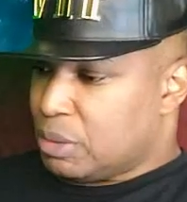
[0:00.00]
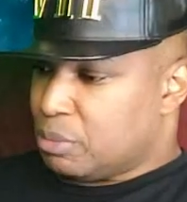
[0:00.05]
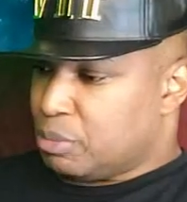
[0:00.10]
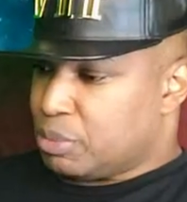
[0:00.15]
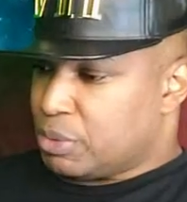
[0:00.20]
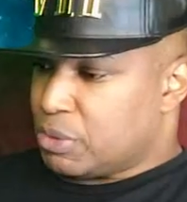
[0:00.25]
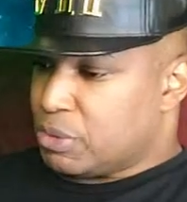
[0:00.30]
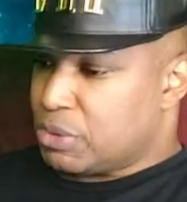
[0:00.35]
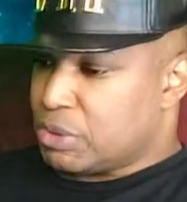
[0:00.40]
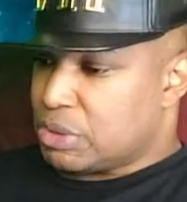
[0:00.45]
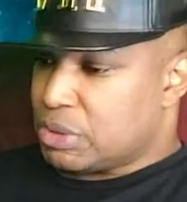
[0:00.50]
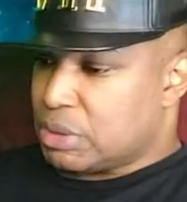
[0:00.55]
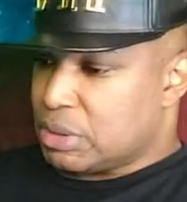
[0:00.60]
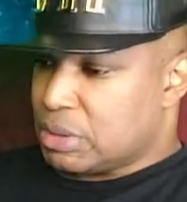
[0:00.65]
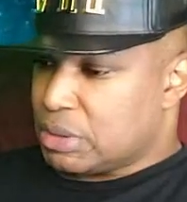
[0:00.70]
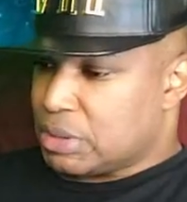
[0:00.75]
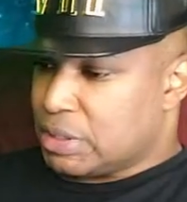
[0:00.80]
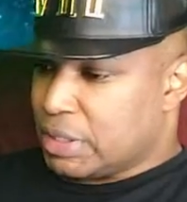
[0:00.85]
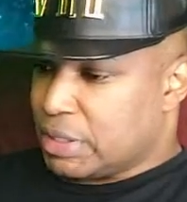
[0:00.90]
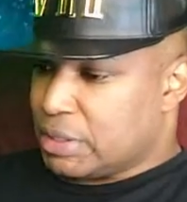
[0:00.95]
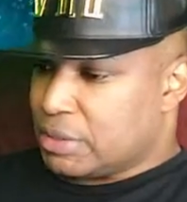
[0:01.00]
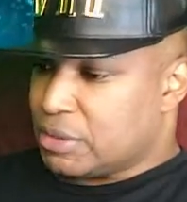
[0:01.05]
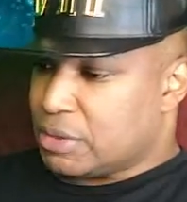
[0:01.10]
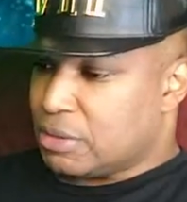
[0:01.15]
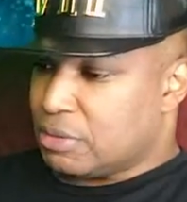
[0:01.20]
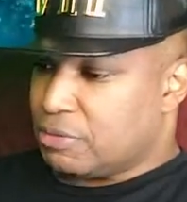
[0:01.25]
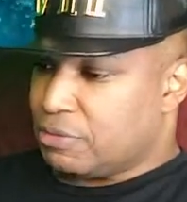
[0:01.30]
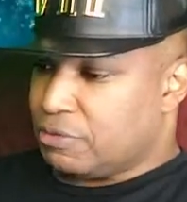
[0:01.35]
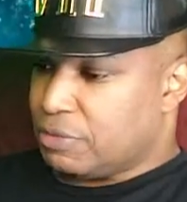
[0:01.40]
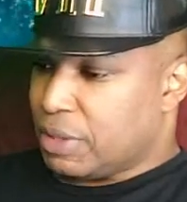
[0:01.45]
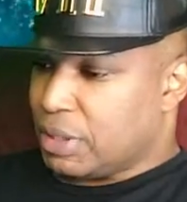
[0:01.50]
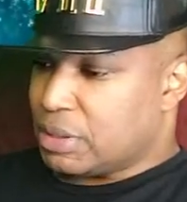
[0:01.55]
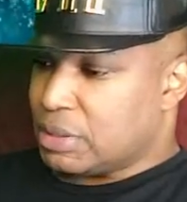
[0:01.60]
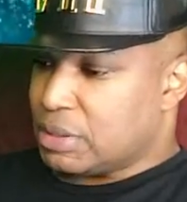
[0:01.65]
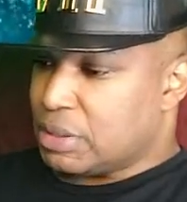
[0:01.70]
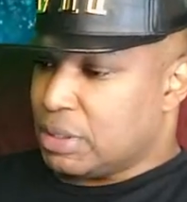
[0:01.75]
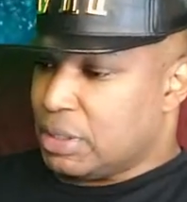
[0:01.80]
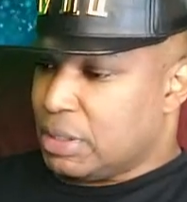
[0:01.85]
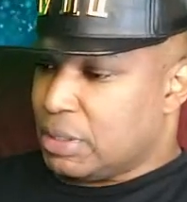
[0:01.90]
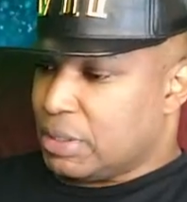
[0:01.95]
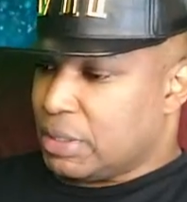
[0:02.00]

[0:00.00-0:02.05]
Bruce Dickinson felt